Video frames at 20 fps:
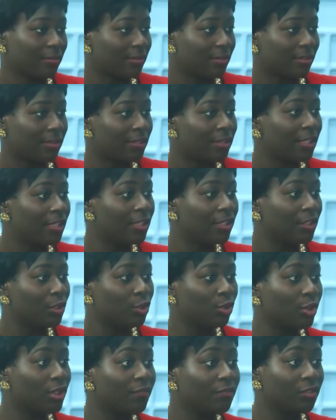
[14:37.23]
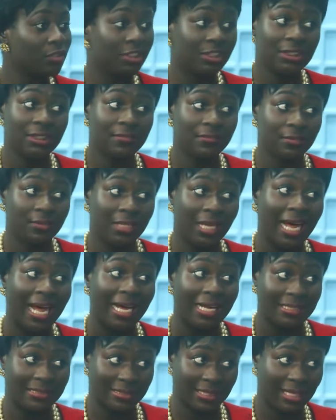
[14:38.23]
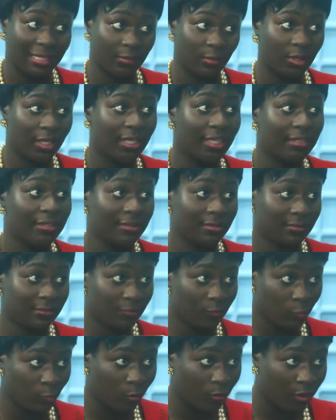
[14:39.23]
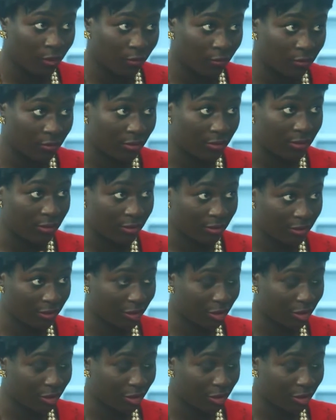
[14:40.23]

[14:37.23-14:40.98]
to see you don't even you didn't even ask her, okay, let's work on this.